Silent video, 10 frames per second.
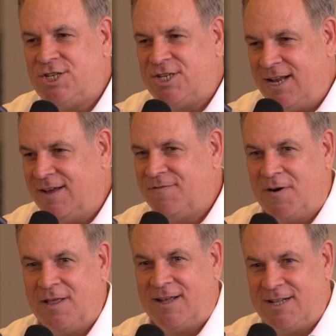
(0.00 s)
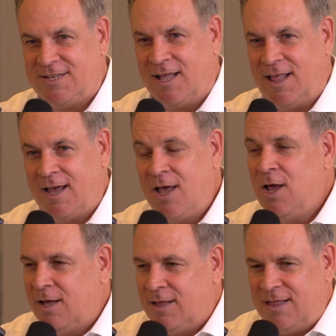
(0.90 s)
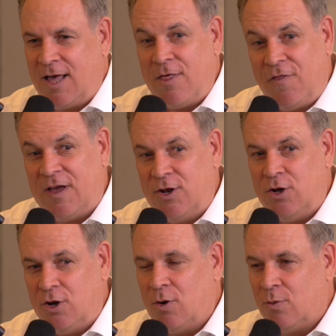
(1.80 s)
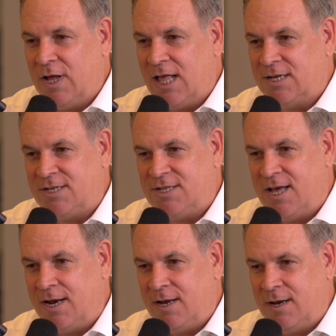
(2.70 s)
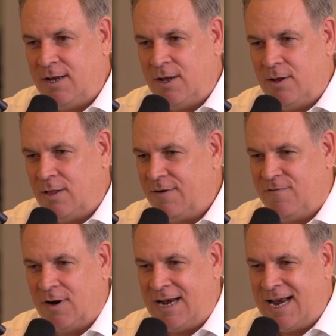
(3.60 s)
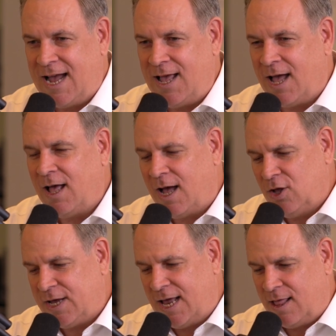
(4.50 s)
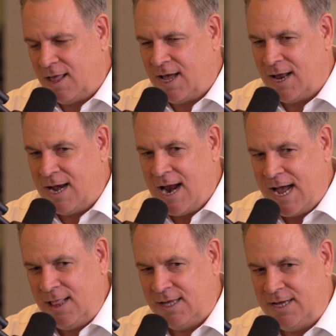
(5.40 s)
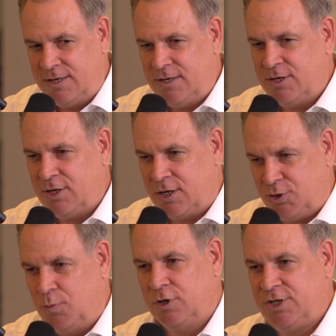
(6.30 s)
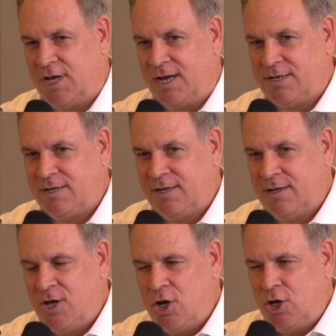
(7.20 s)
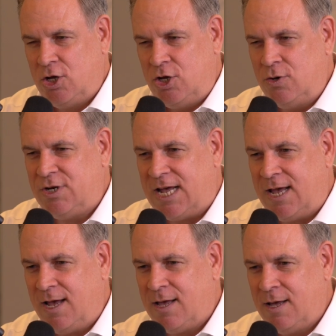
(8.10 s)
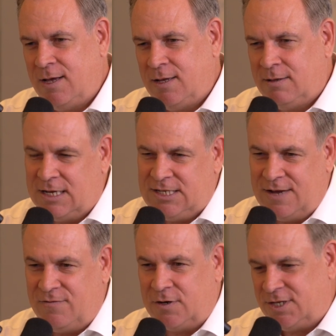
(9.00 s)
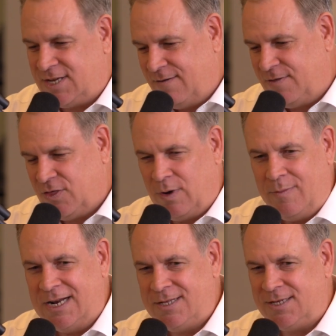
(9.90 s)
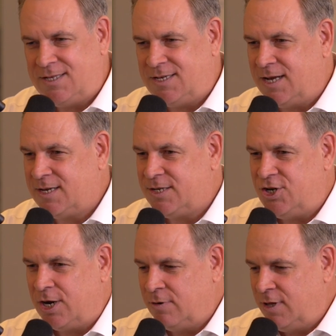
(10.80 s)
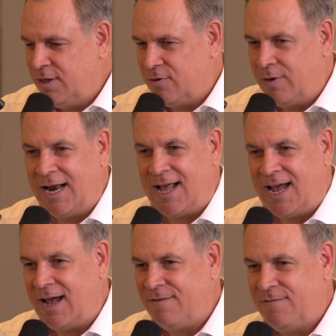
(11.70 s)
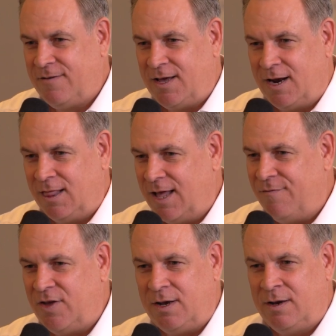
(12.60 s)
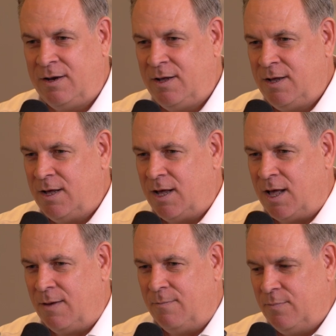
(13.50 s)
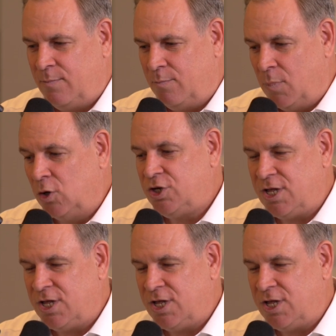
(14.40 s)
sitting in front of it. It's not like the other thing you don't realize is that, like, for a night, I look at it like a nightly sportscast. You take, like, say for instance, I have 3 minutes at 6, generally 3.5 at 11. Most of